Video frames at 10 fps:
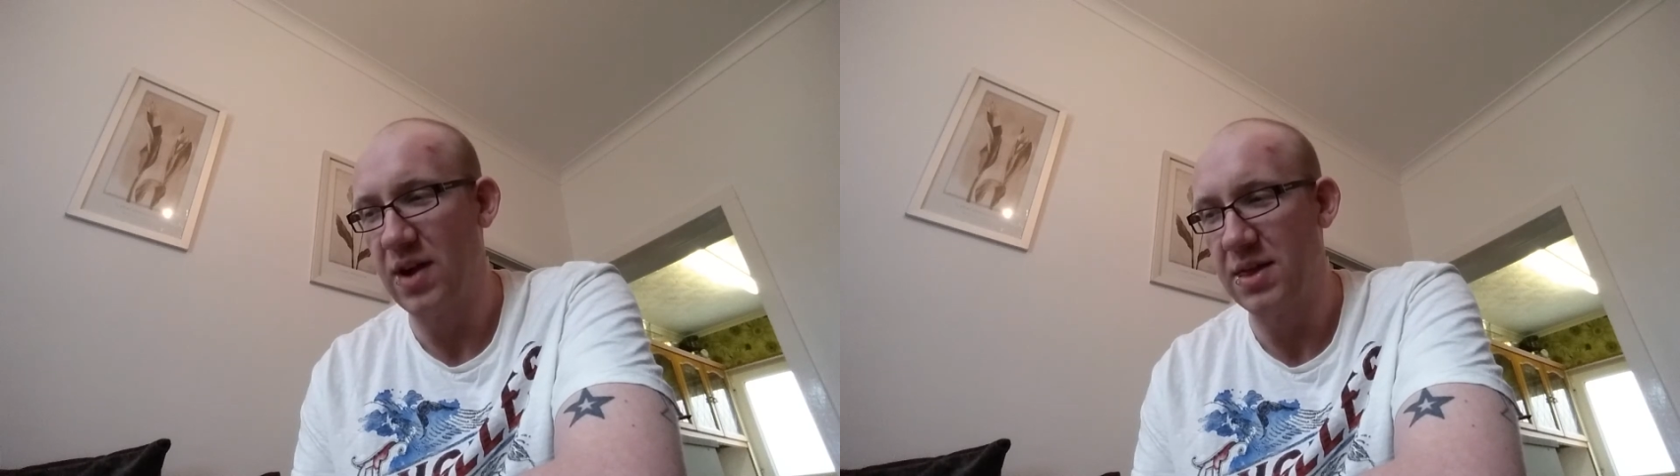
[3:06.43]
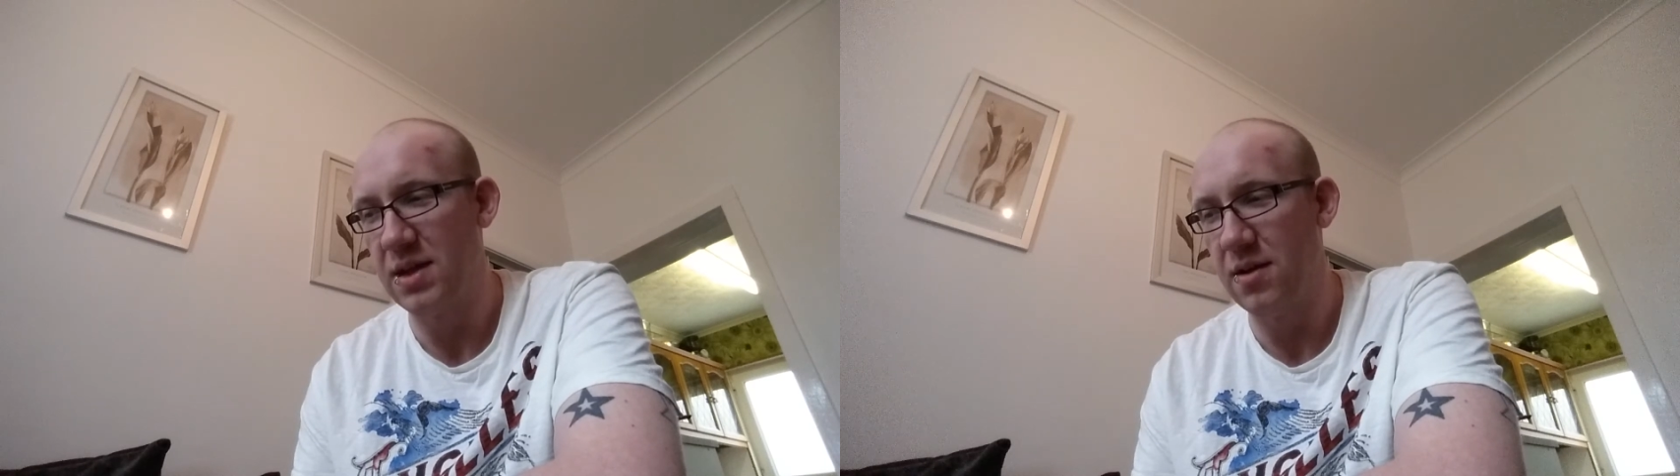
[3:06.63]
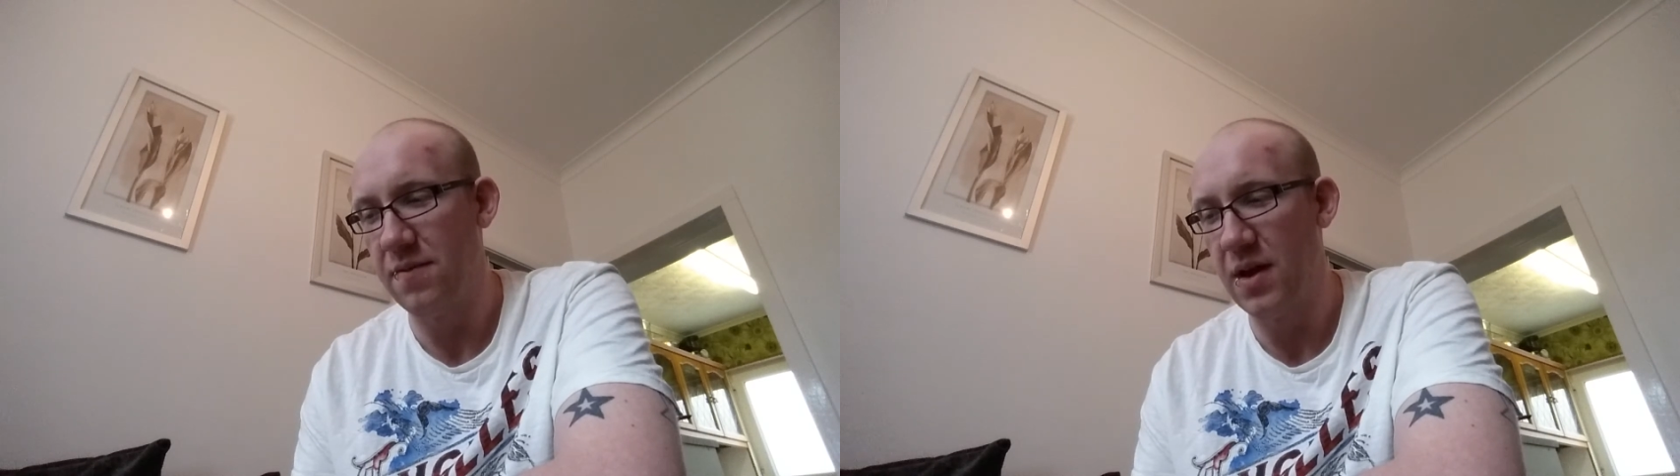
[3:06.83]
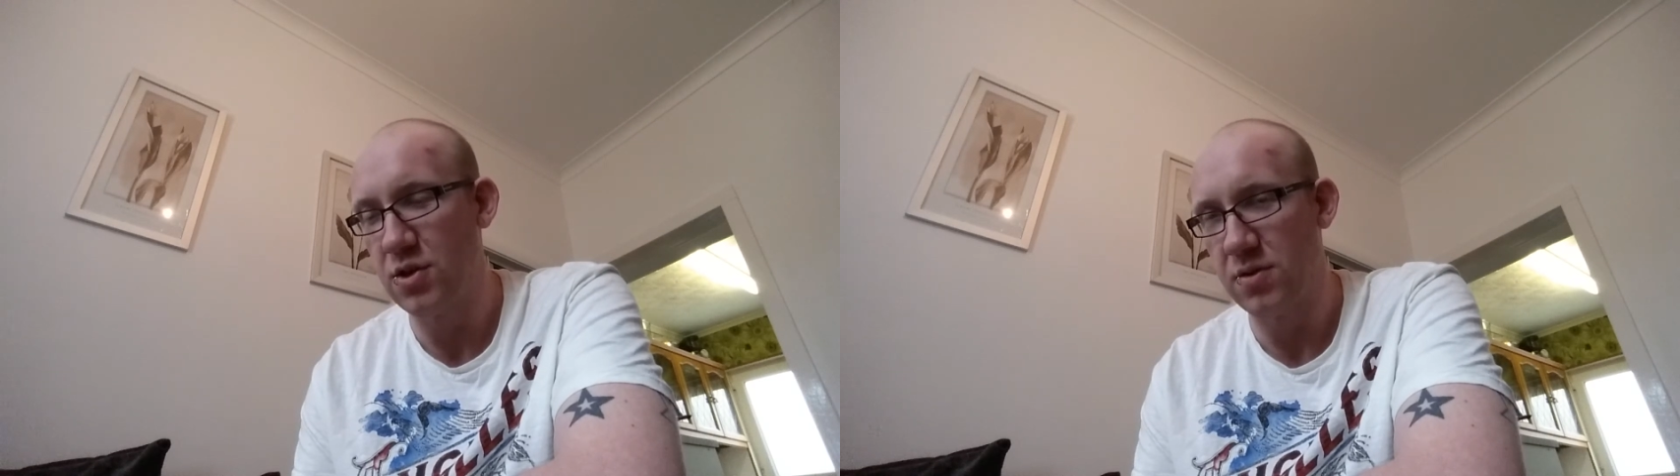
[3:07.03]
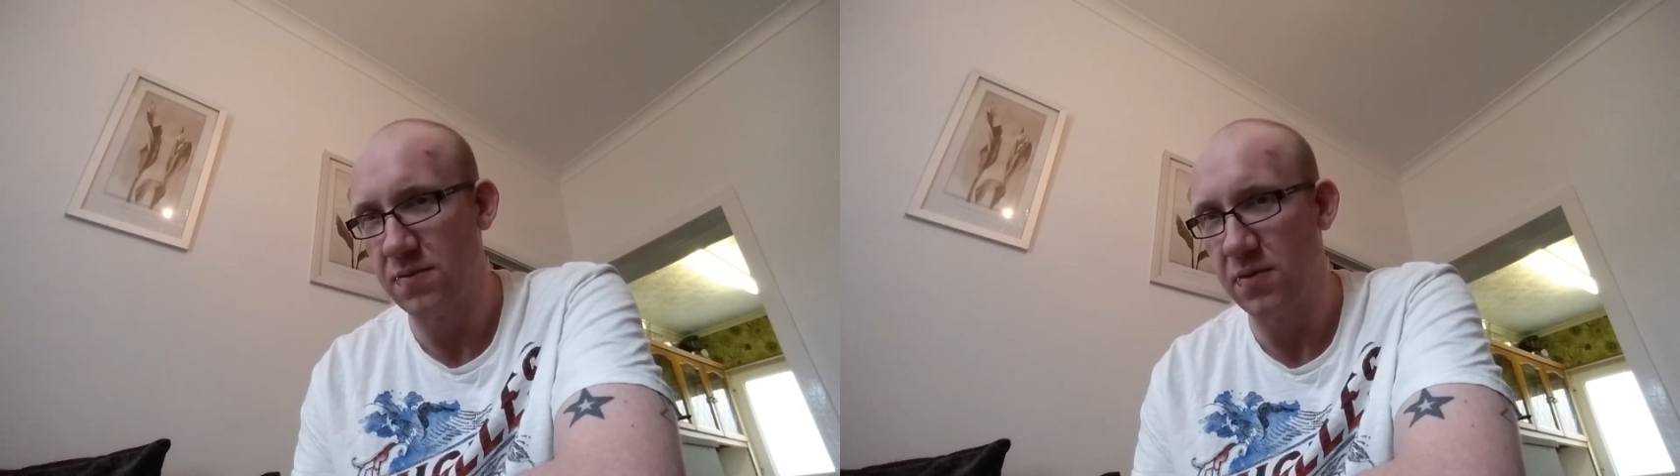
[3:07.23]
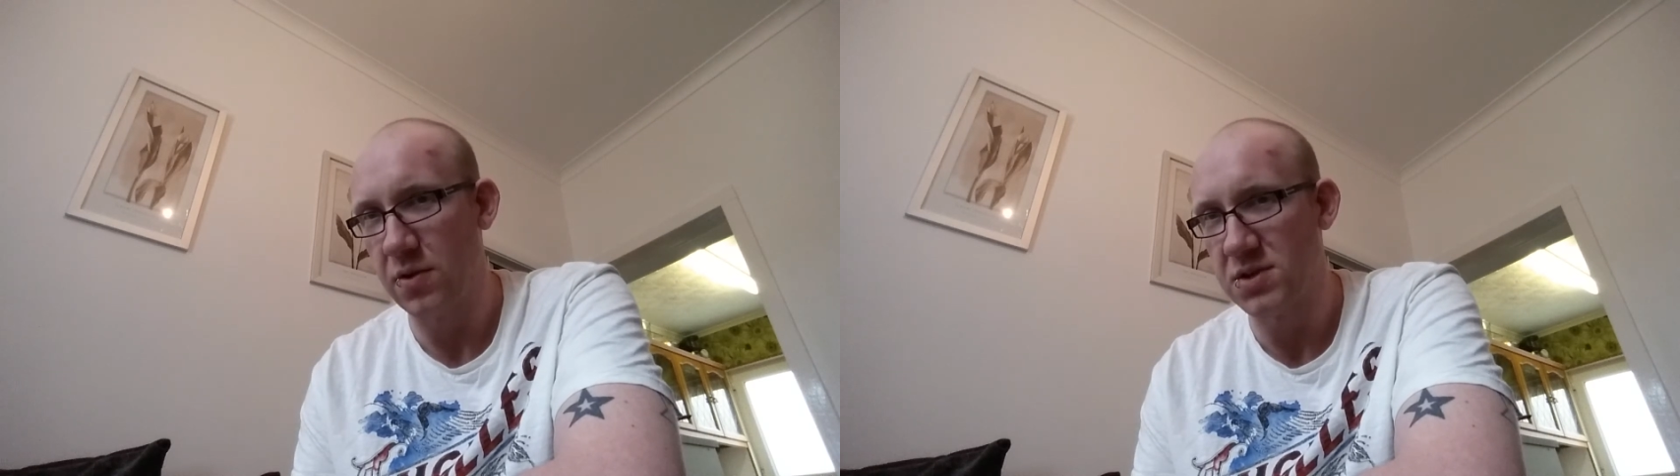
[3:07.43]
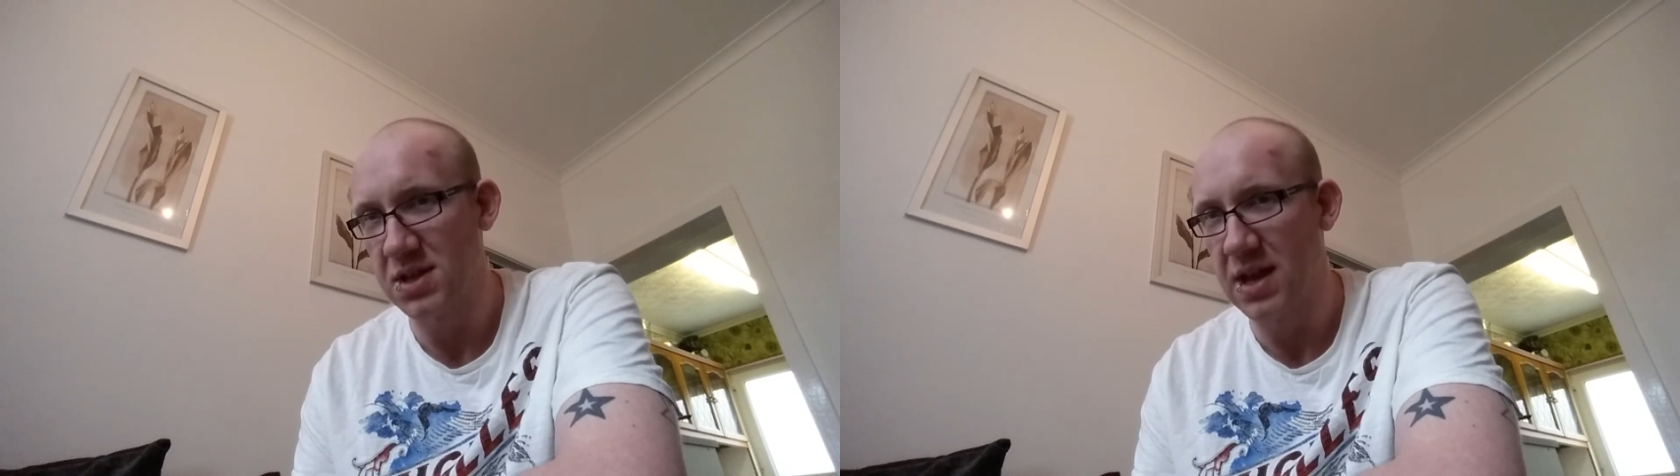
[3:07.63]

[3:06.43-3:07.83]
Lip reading: Wrath Intervention Force,